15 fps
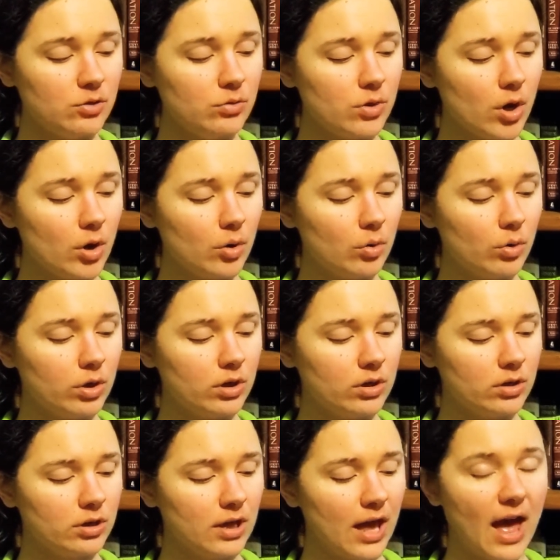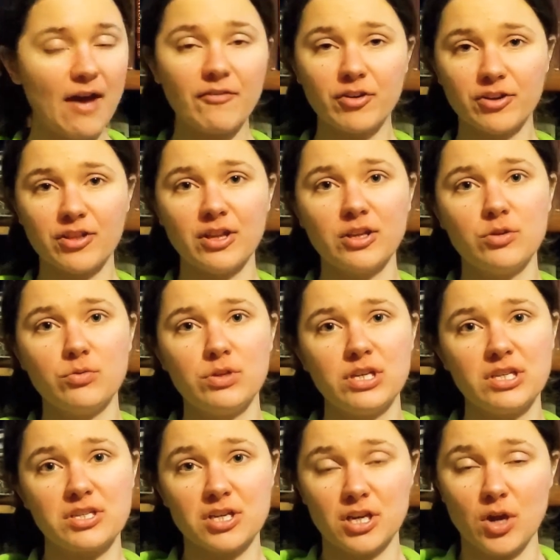and you know
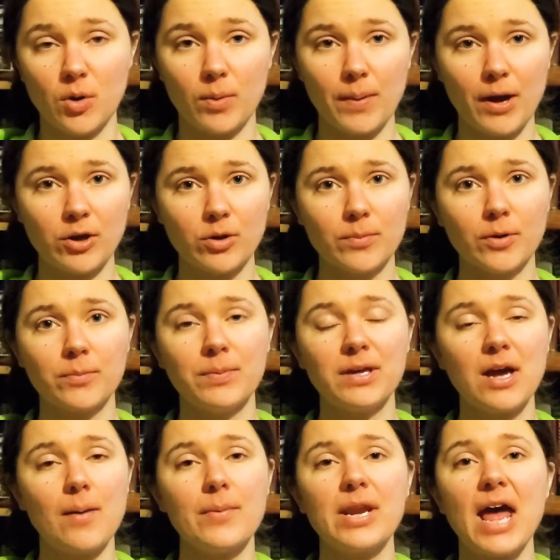everything you need to know about your book.